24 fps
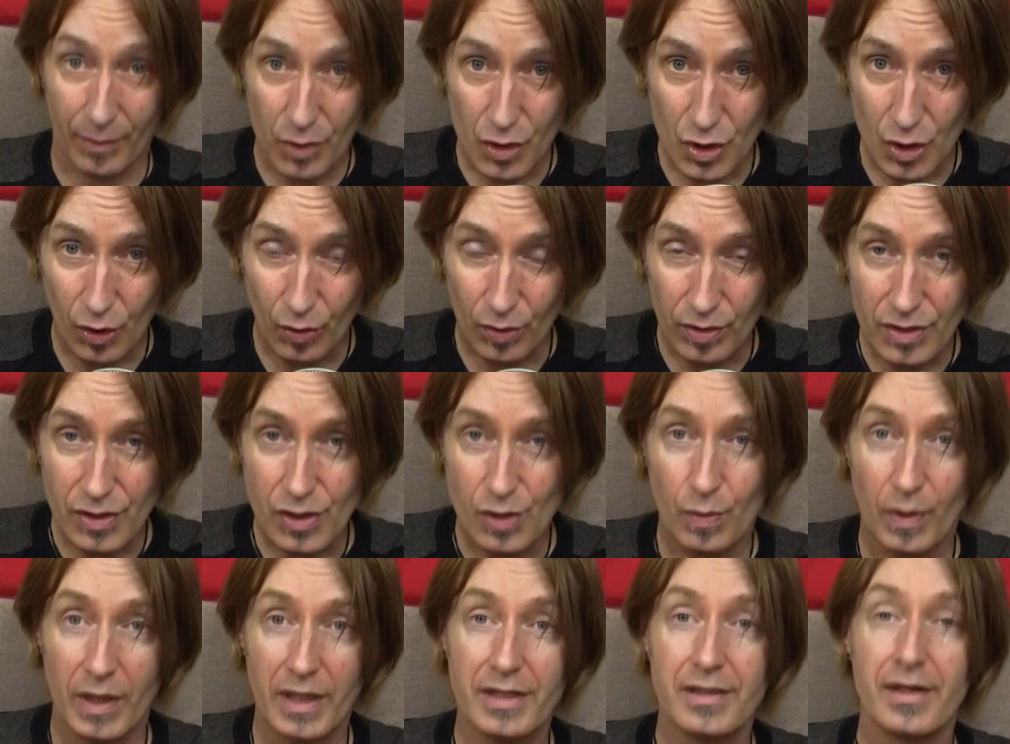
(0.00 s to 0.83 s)
was short and
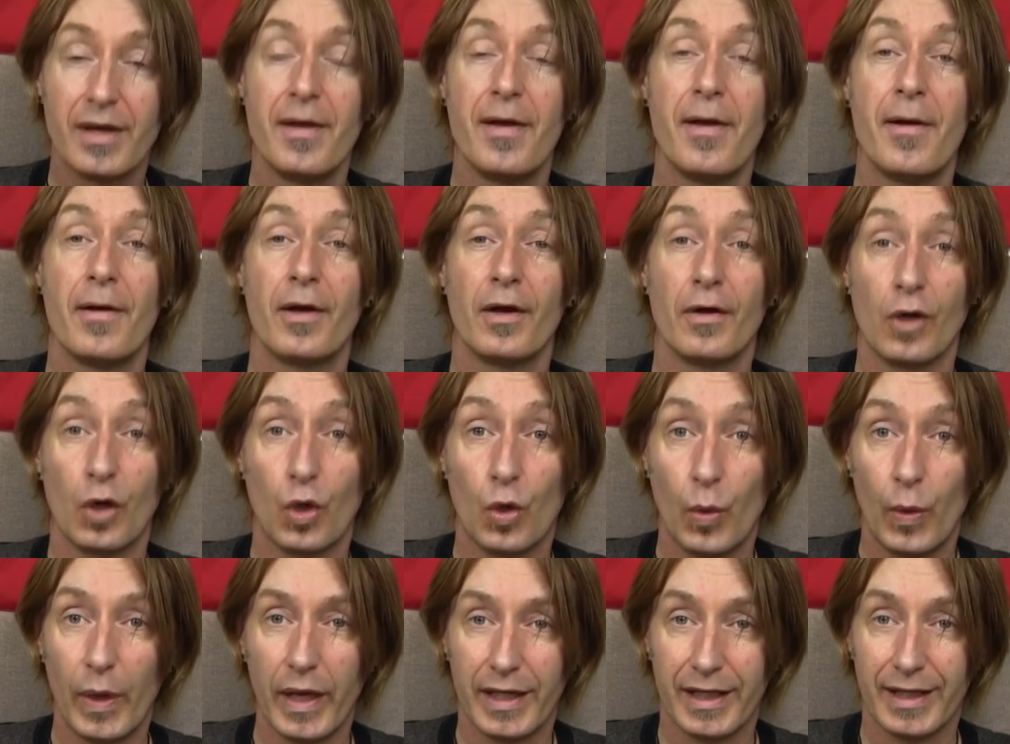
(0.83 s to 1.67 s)
sweet,
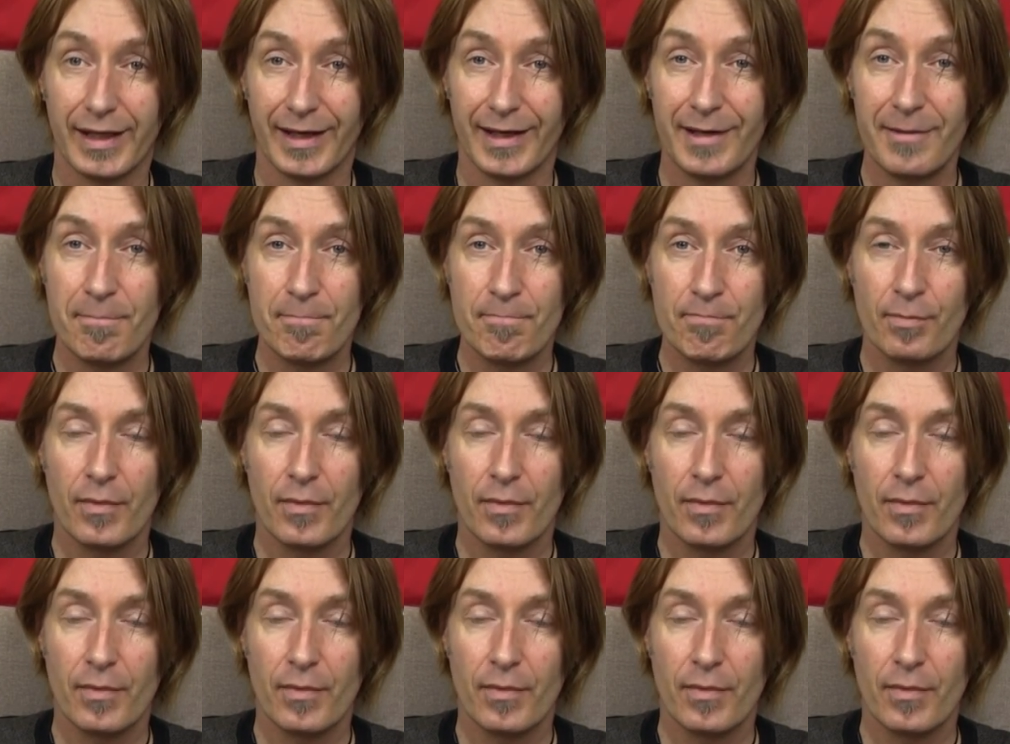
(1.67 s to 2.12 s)
quick, eh?